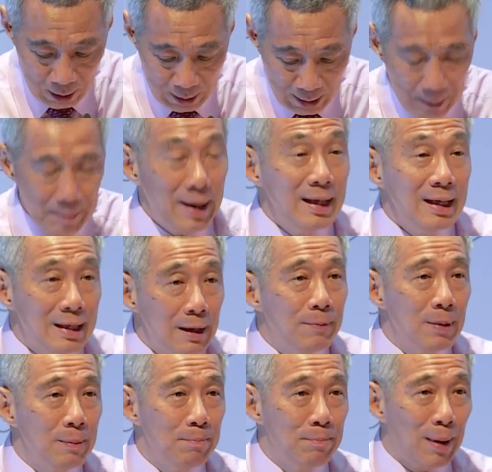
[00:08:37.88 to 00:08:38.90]
there are many
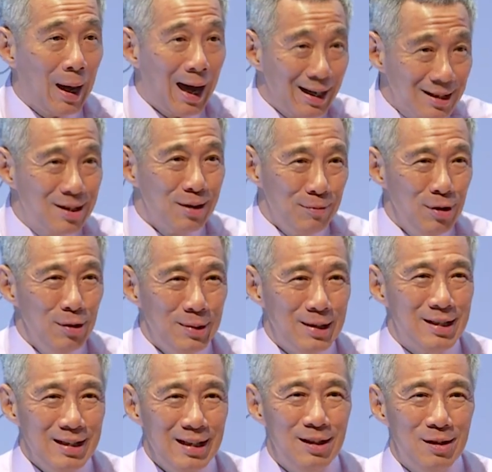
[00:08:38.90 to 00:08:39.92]
different parts of you
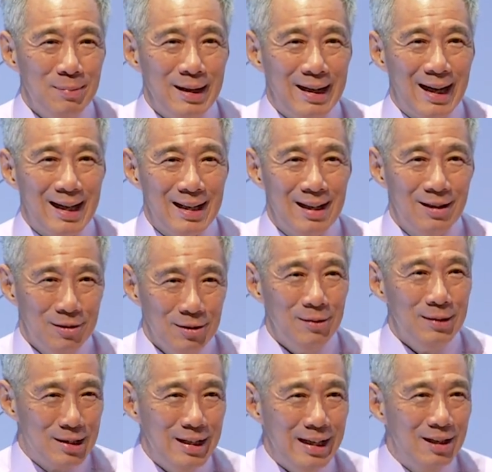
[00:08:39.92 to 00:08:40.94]
which need to, be get,
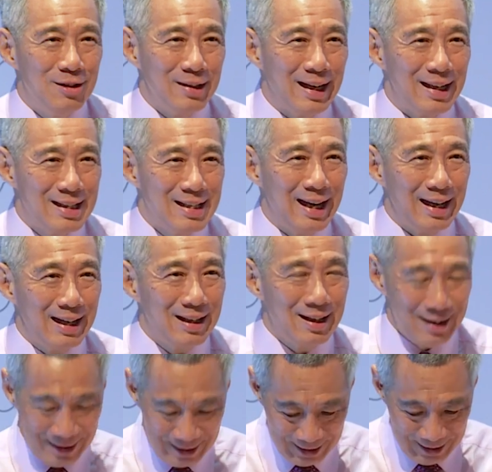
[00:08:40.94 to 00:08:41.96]
which need to get checked
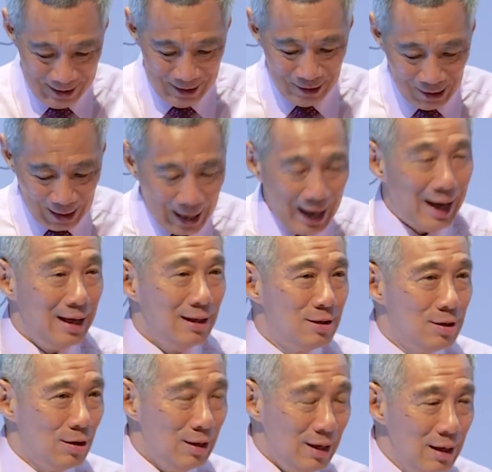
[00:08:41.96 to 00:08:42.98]
your
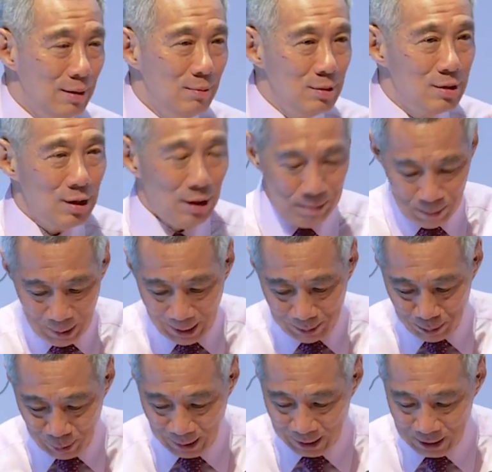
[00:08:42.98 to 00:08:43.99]
eyes, your limbs, your
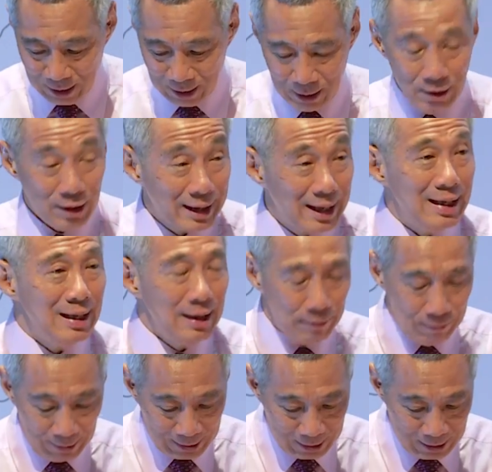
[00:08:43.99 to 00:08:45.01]
blood pressure, your kidney
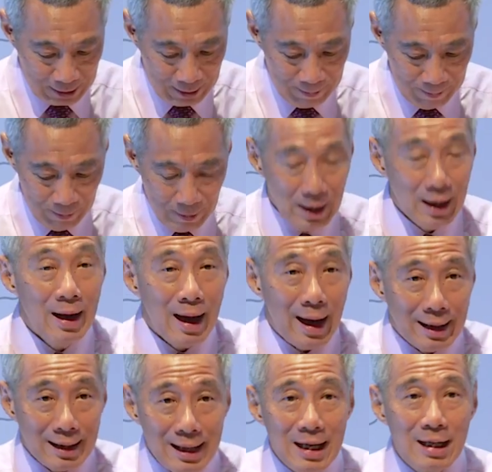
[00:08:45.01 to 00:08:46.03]
function.
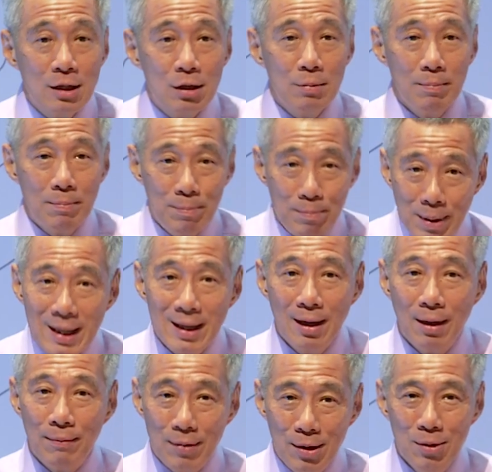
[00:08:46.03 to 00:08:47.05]
And each bit
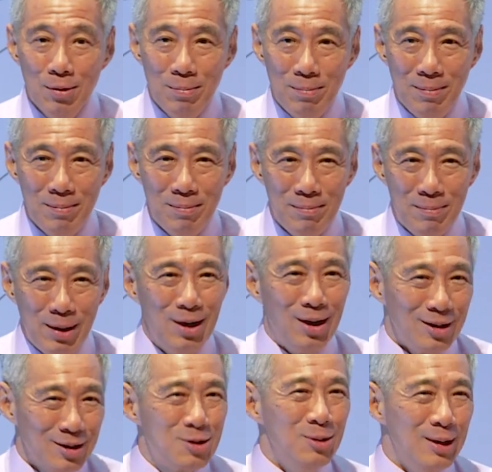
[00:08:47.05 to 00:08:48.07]
of you
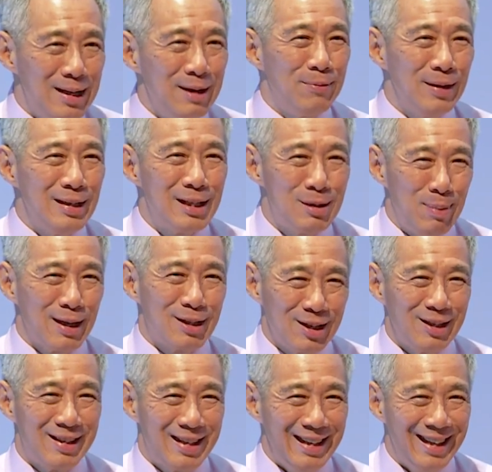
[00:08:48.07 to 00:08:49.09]
belongs to a different
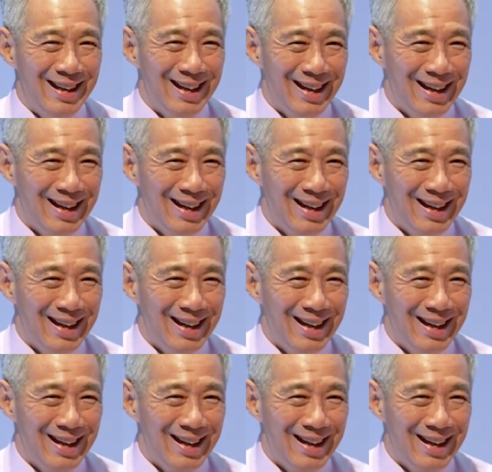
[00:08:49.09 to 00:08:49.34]
specialty.